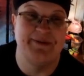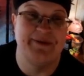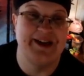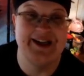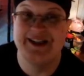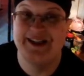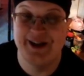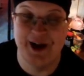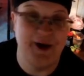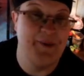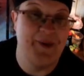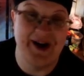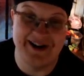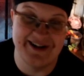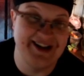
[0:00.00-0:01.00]
because
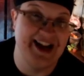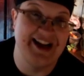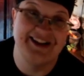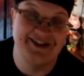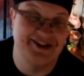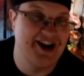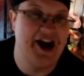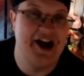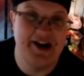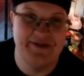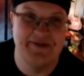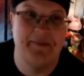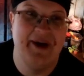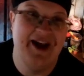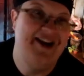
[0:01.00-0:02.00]
saltwater tanks are kind
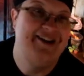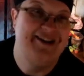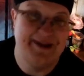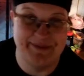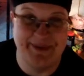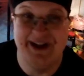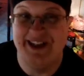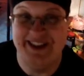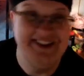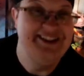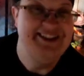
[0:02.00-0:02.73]
of a pain in the butt.